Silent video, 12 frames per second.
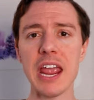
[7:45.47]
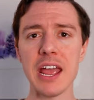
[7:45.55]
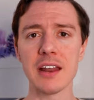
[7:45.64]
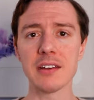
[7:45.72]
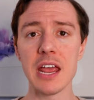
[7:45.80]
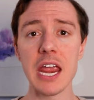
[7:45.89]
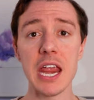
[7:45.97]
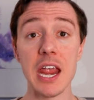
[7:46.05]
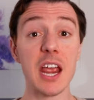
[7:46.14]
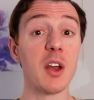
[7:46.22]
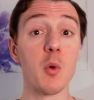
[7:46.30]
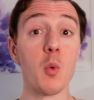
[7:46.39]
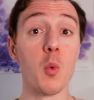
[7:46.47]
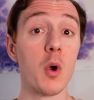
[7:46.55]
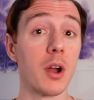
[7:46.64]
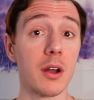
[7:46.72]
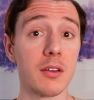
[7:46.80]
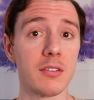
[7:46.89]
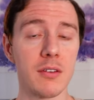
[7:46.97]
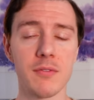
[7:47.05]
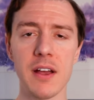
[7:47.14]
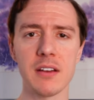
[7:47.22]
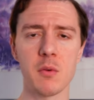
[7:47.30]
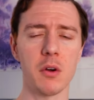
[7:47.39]
And it works. In
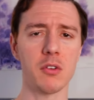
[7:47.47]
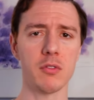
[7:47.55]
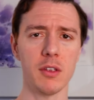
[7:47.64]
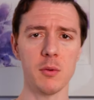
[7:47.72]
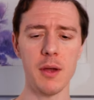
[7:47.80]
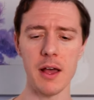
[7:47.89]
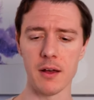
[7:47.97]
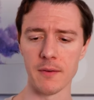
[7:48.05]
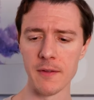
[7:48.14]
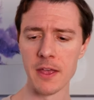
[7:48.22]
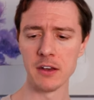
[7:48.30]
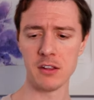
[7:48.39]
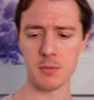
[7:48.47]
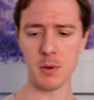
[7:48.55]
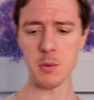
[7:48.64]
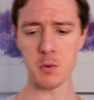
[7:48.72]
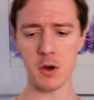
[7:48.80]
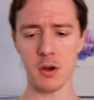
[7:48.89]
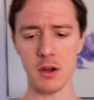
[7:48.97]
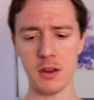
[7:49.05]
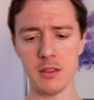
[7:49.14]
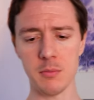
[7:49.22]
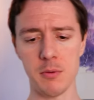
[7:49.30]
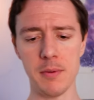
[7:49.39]
fact, it works really well to the point where
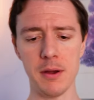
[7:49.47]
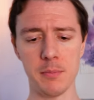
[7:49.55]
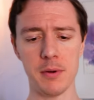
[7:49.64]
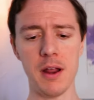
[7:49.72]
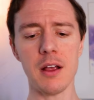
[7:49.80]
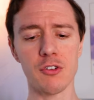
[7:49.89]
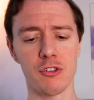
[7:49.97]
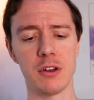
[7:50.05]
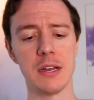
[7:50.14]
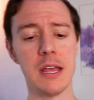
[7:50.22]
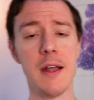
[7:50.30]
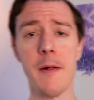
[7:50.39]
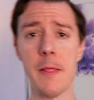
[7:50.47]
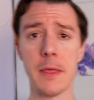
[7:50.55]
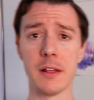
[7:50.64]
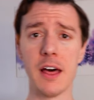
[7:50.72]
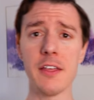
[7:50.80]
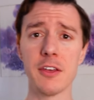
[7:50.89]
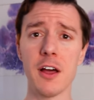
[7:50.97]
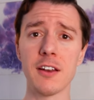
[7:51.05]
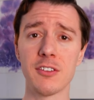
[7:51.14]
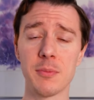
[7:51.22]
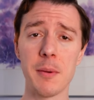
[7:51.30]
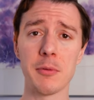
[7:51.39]
in the premiere production, a lot of the
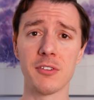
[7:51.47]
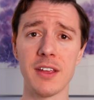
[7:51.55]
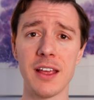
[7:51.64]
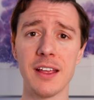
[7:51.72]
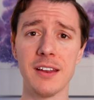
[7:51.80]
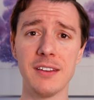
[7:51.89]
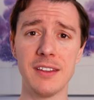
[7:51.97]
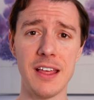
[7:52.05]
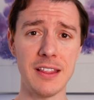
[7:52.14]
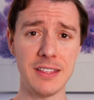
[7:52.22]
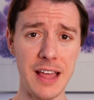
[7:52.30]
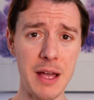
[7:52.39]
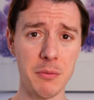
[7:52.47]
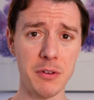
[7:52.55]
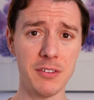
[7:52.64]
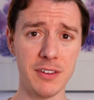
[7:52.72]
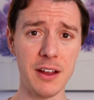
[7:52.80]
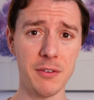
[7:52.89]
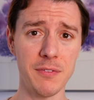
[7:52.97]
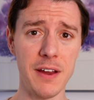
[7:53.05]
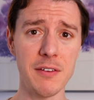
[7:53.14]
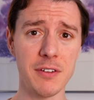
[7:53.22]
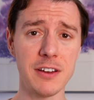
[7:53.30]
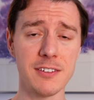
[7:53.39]
audience members say that that was their
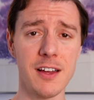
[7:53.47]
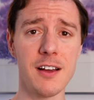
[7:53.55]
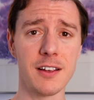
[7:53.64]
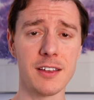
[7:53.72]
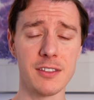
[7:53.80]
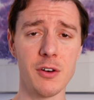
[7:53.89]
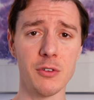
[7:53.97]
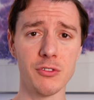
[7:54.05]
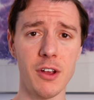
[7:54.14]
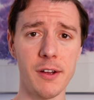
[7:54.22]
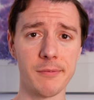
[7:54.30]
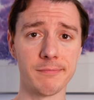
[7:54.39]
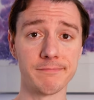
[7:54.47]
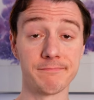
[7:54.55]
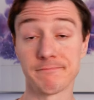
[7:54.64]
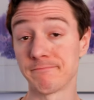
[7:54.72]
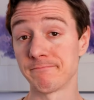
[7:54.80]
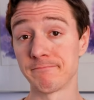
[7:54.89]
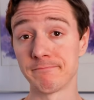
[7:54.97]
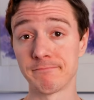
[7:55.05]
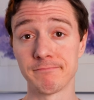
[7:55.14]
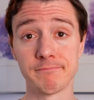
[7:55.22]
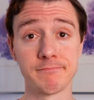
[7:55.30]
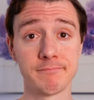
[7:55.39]
favorite song in the whole show.
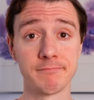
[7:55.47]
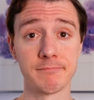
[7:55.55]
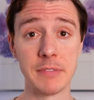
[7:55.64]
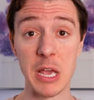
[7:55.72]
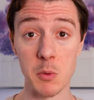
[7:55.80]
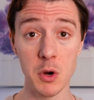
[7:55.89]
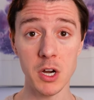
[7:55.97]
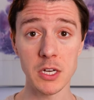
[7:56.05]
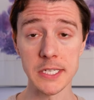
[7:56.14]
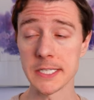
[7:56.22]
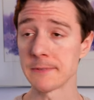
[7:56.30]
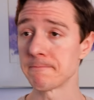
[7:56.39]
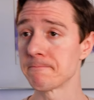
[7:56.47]
It works.